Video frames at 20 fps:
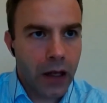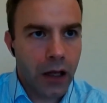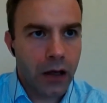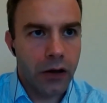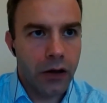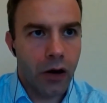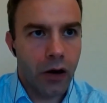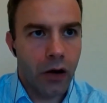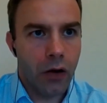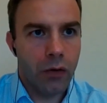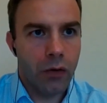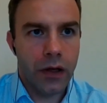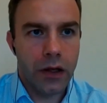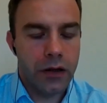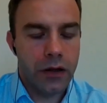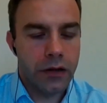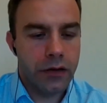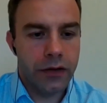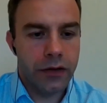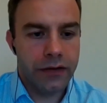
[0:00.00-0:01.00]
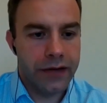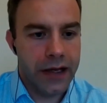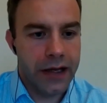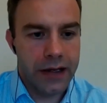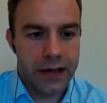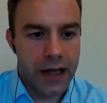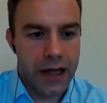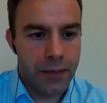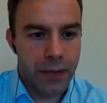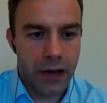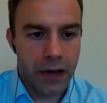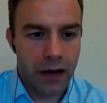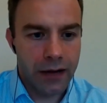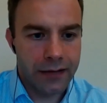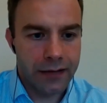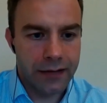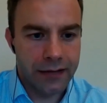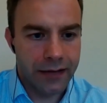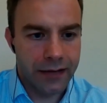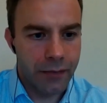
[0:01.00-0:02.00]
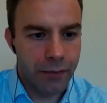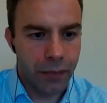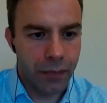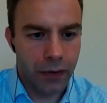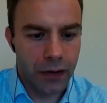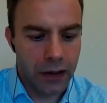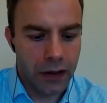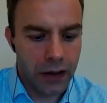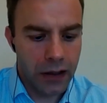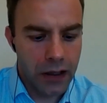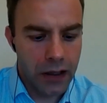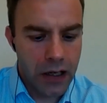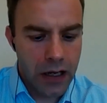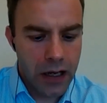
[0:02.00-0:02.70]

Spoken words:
You know, just keep it nice and simple.